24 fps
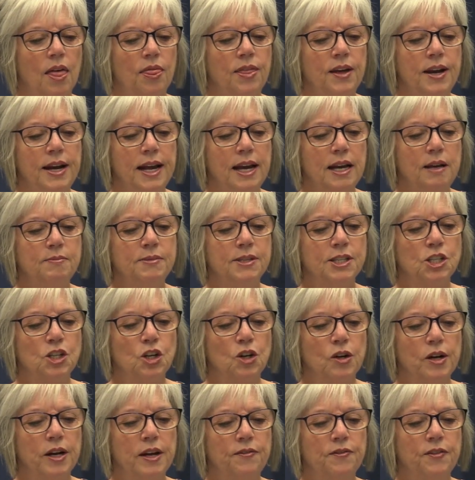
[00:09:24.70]
The name
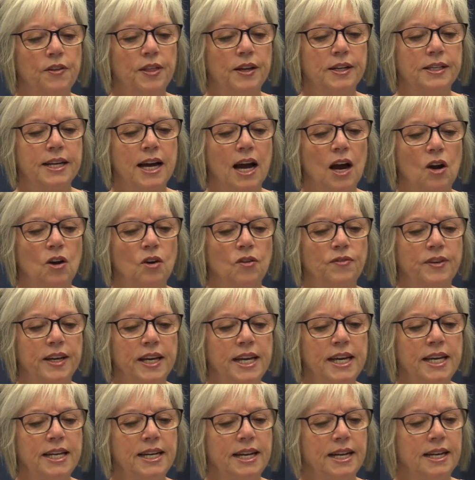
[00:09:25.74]
story for the town of
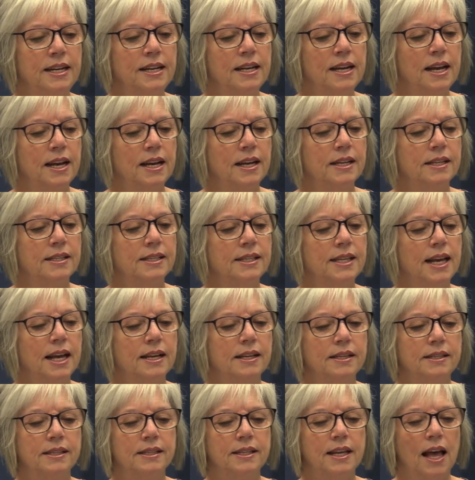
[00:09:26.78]
Eden
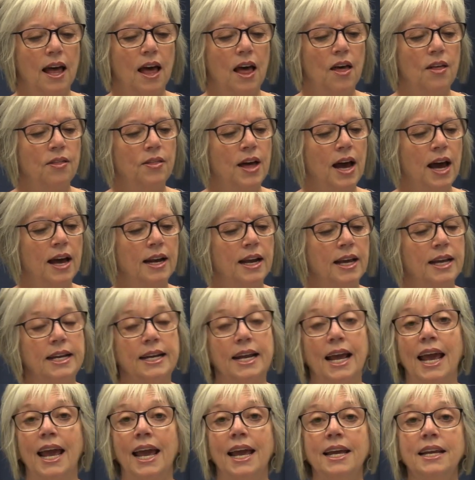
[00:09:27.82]
says that
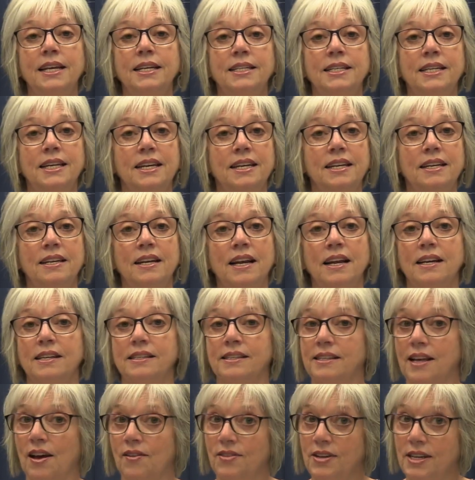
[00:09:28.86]
in
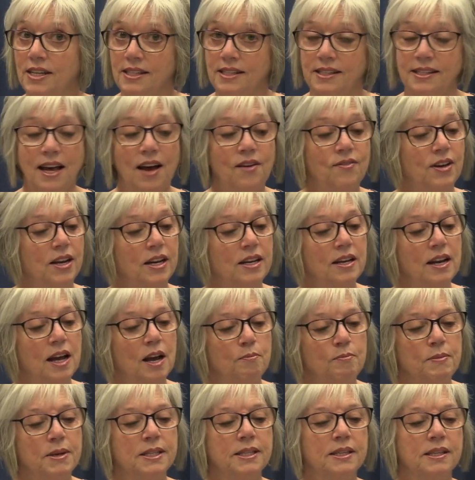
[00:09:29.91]
1877,
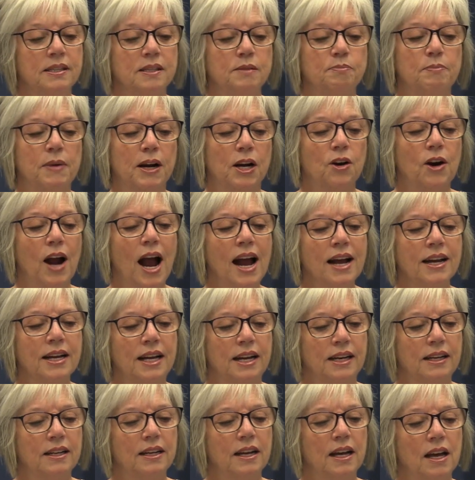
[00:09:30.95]
Mrs.
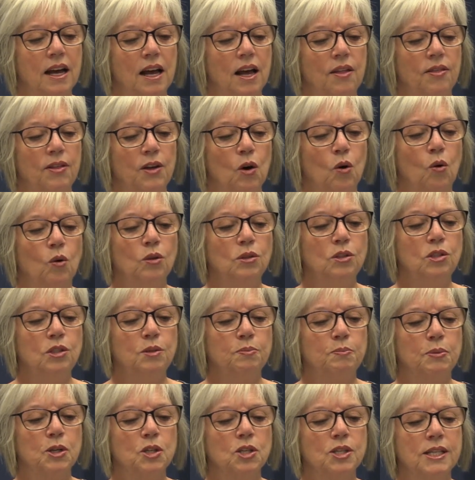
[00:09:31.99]
McCracken, the
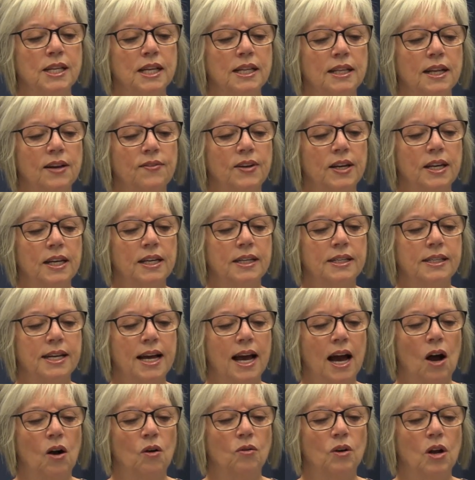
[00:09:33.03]
oldest person living in
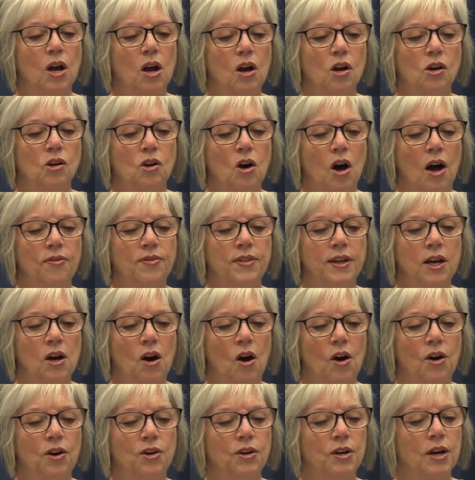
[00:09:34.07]
town, got the
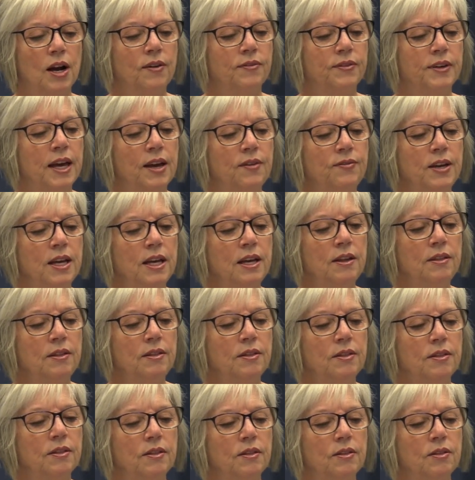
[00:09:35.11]
honor of giving
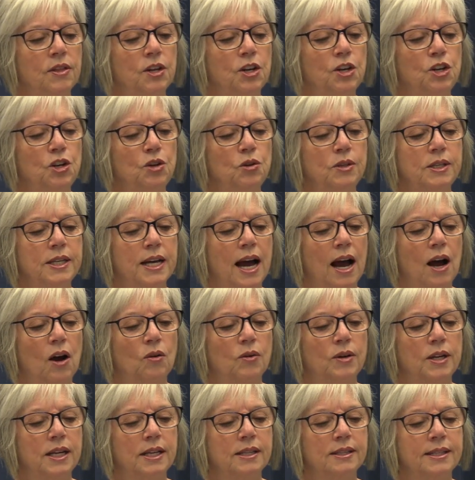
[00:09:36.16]
the new
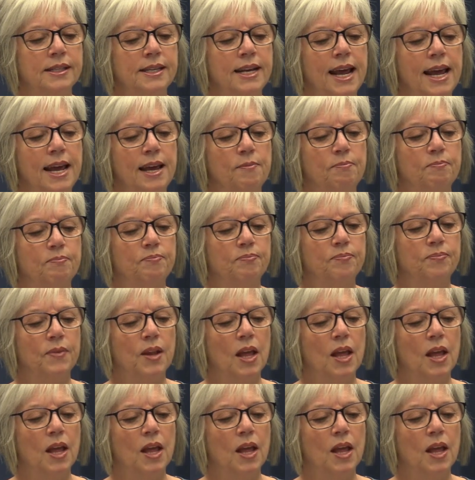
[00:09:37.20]
town its name.